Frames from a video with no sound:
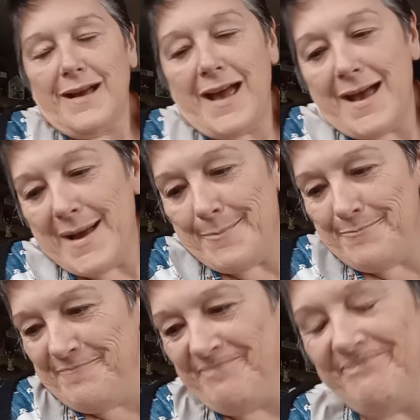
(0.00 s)

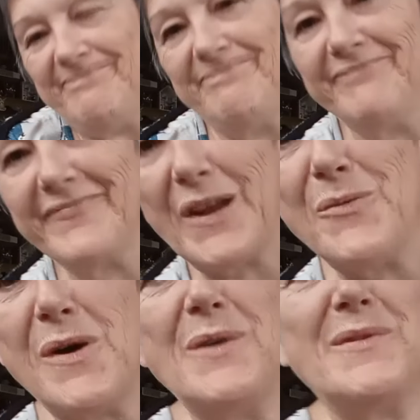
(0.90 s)
Um,
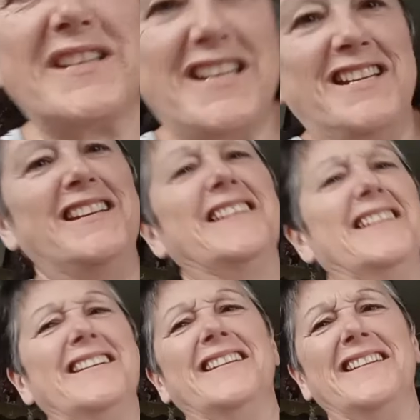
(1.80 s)
oh, I was going to,
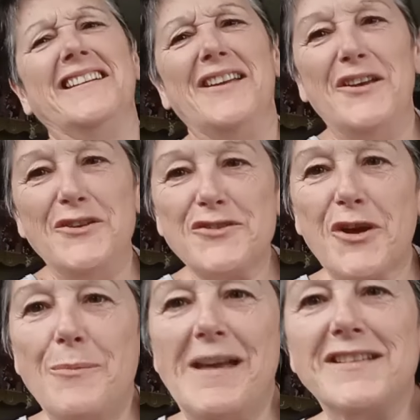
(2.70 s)
whose
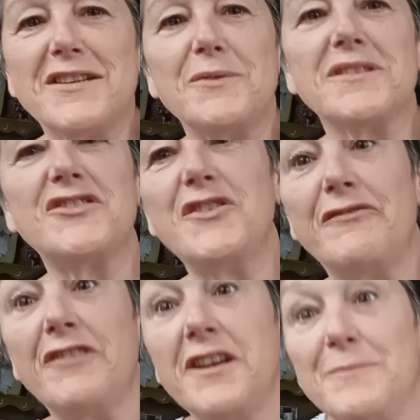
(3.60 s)
comments I should
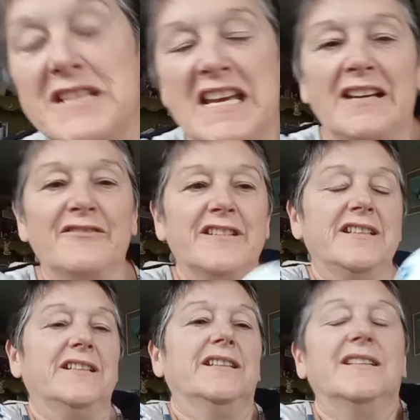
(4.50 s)
have written them down.
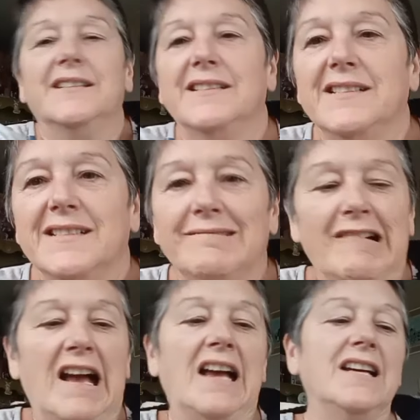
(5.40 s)

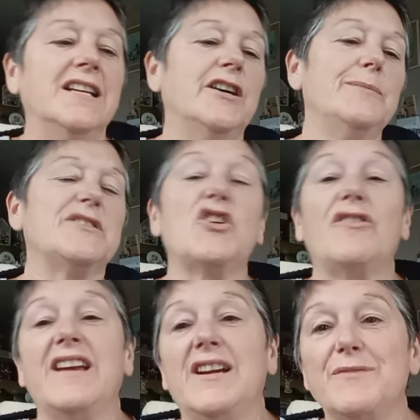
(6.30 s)
Ugh. I'm
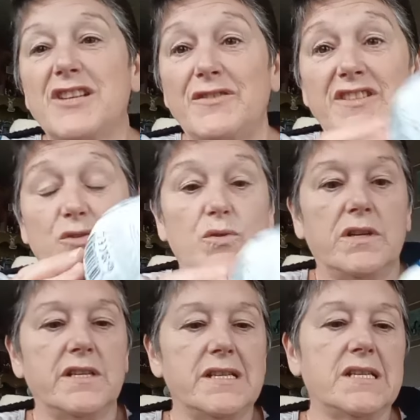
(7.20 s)
sorry, I'm so
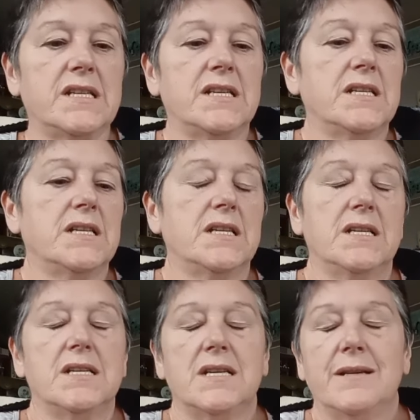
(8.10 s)
disorganized.
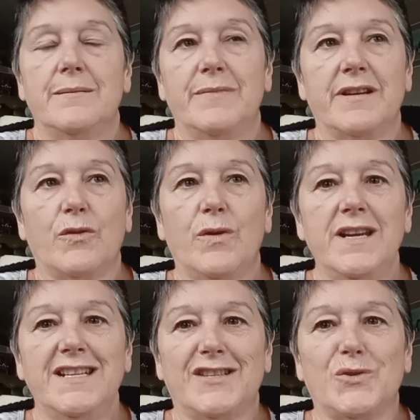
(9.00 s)
Been
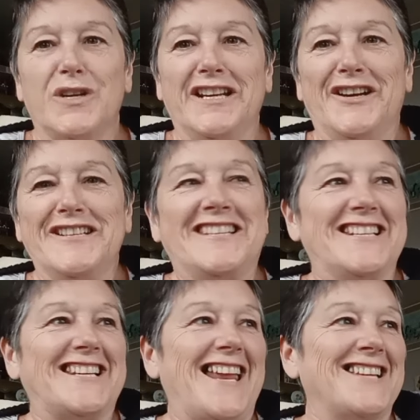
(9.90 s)
quite disorganized
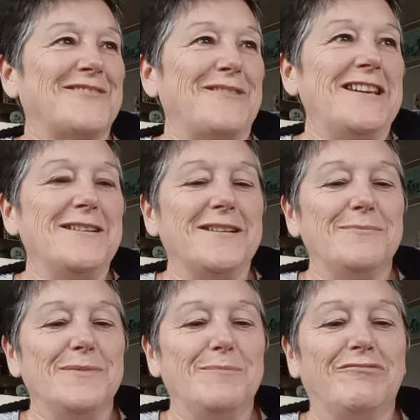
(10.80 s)
this last week.
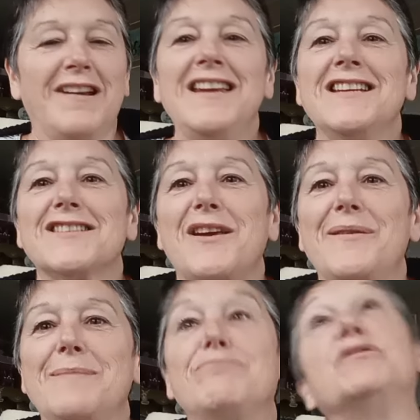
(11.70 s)
Brain is
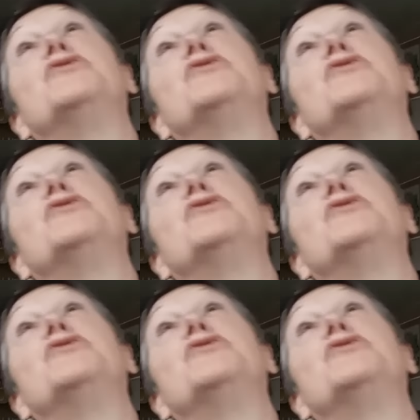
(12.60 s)
going